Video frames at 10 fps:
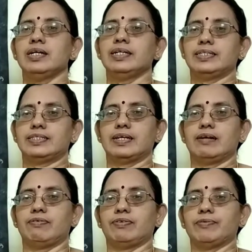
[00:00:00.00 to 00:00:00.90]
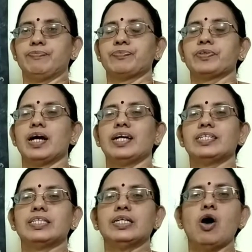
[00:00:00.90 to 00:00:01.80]
itself. And
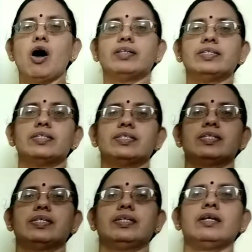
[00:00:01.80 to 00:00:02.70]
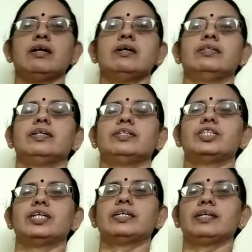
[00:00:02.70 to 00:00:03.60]
seeing all this scene, the
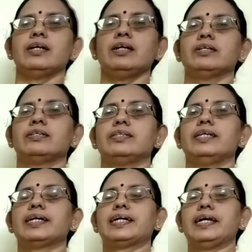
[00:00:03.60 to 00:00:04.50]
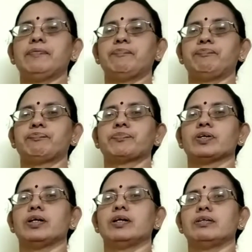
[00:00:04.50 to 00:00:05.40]
children, they came
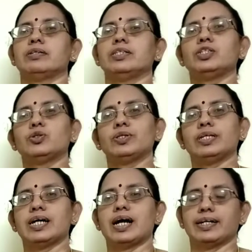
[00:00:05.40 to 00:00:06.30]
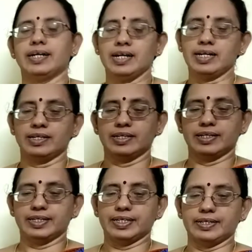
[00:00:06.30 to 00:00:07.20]
into the garden
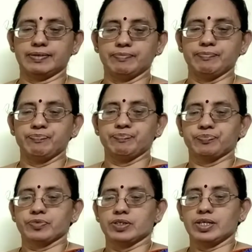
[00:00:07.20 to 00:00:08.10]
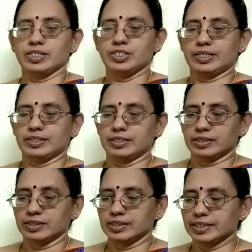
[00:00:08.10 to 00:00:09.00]
again. The giant,
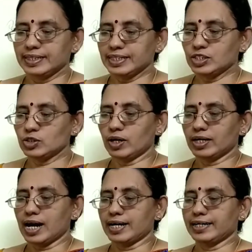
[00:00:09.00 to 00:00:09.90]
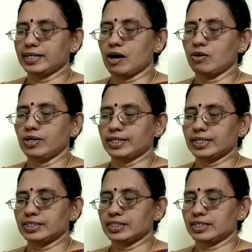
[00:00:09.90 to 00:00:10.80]
it is your garden now,
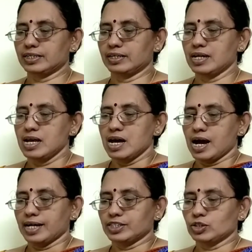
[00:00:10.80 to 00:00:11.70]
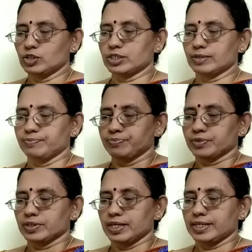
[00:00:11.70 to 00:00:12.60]
little children. I took
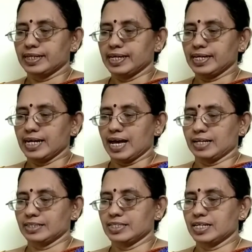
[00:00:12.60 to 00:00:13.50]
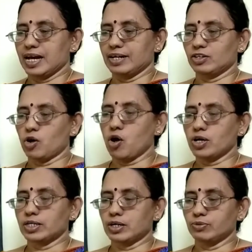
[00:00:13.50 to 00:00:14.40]
a great axe and
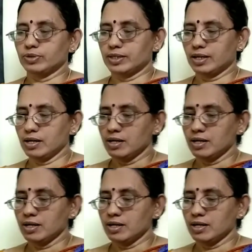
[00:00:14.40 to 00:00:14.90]
knocked down the